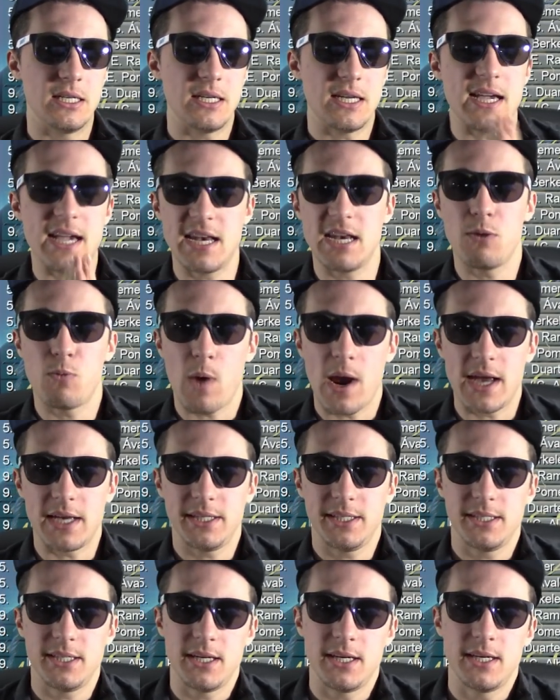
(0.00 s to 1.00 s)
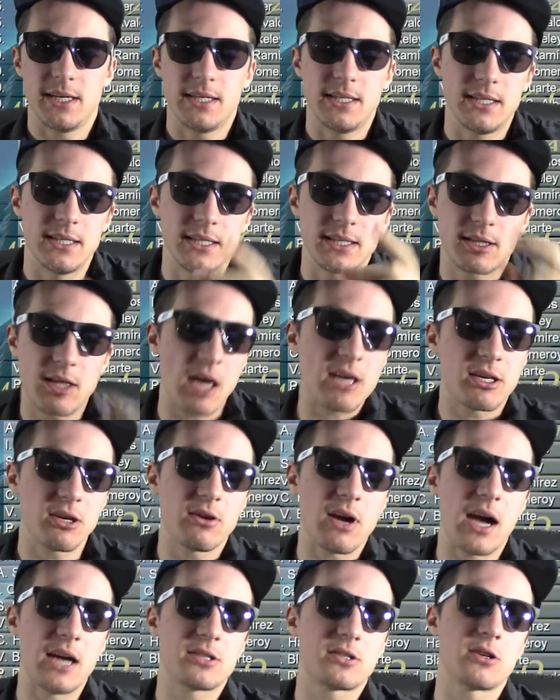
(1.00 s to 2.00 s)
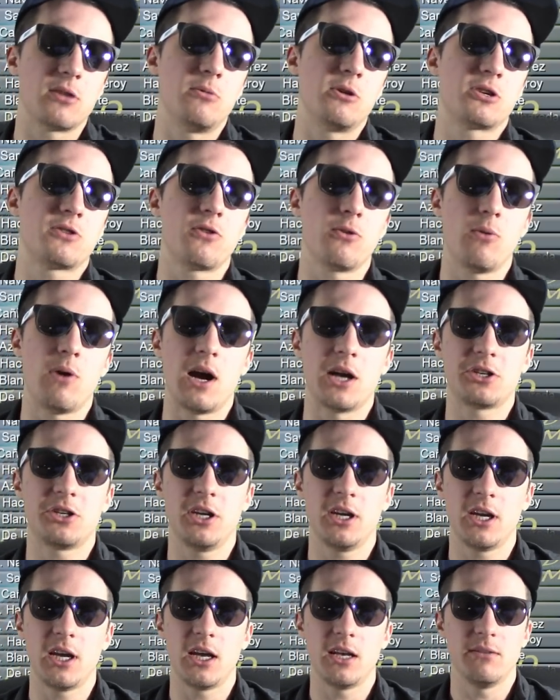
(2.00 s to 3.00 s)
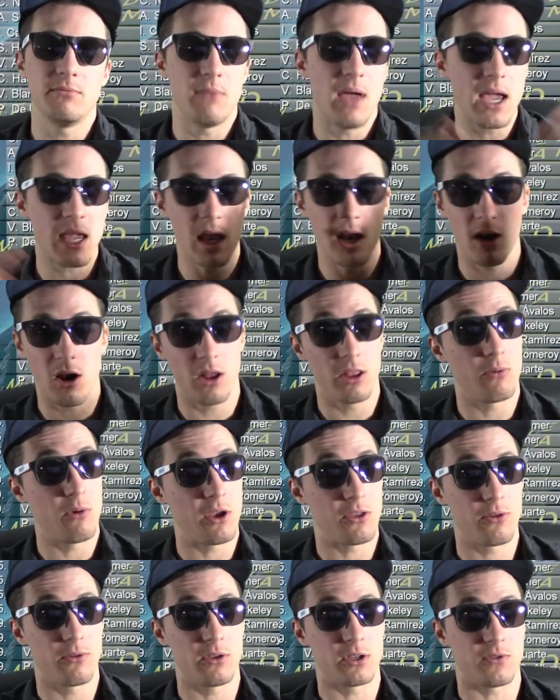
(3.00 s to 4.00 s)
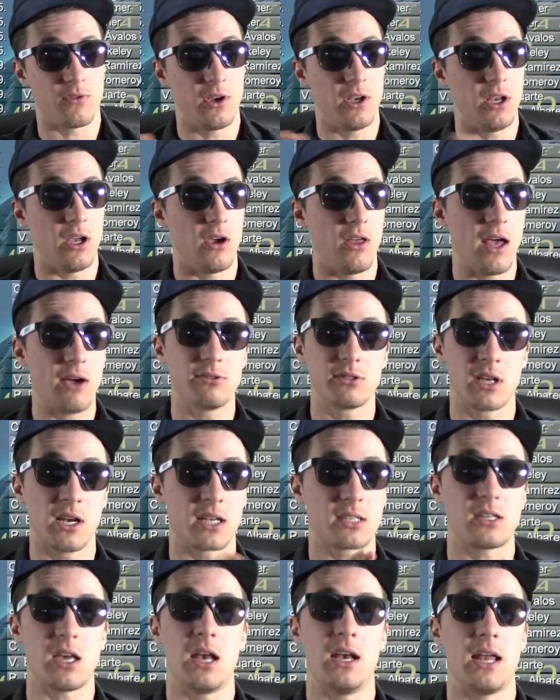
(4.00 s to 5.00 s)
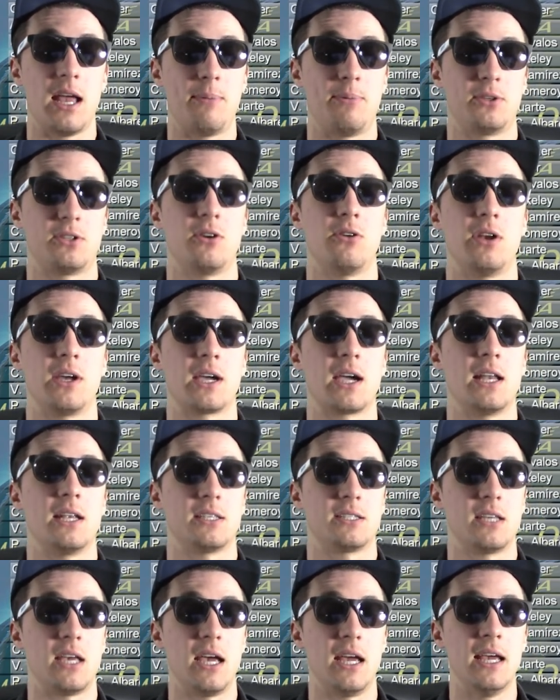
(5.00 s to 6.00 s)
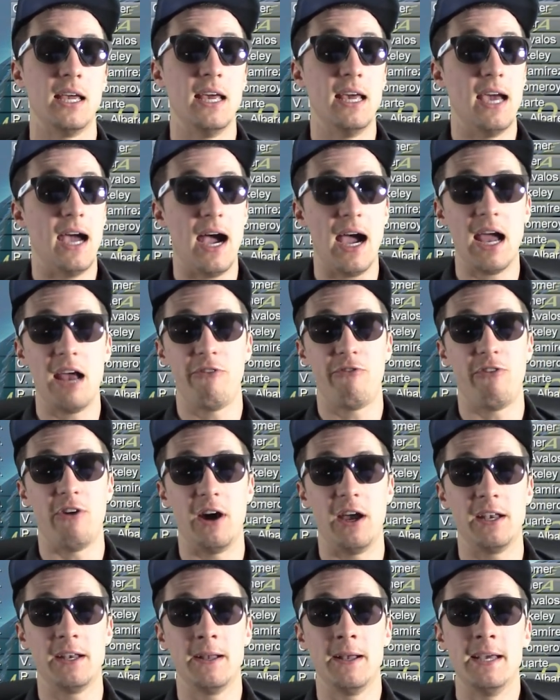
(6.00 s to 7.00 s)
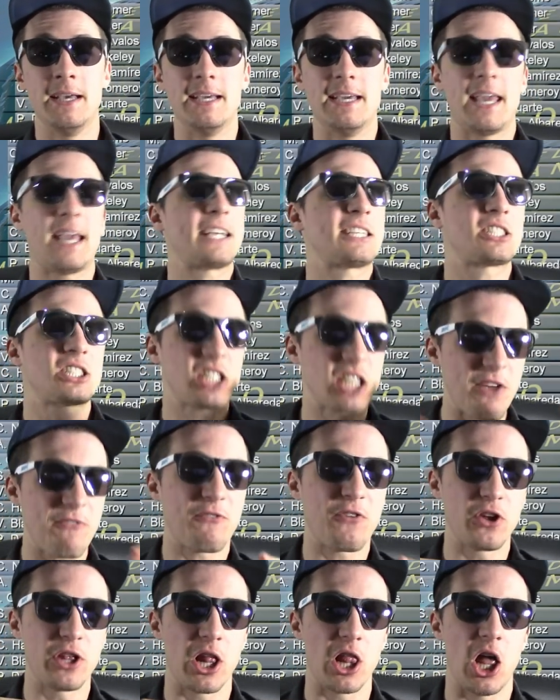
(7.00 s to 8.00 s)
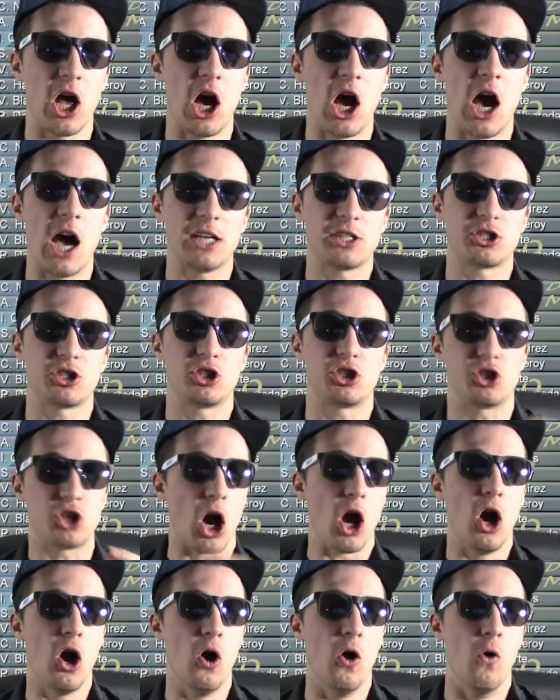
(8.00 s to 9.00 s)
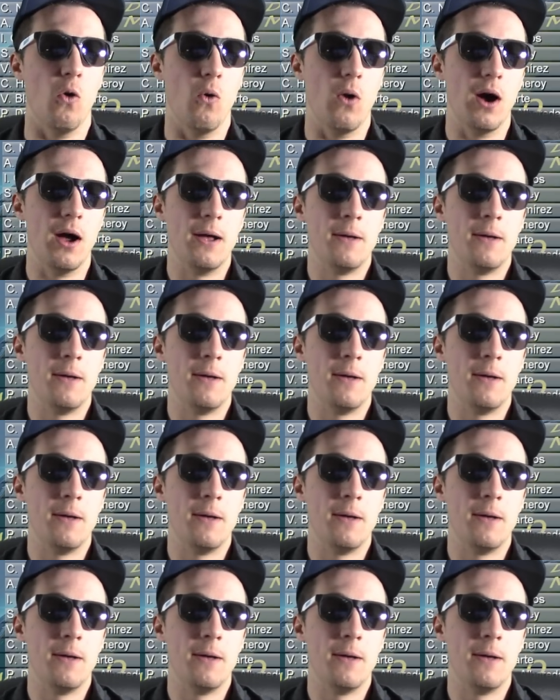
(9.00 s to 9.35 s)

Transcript: Anyways, thank you guys so much for watching and making it all the way through this video. That was an exciting episode, I gotta say. I had fun, except for the loss, Joe!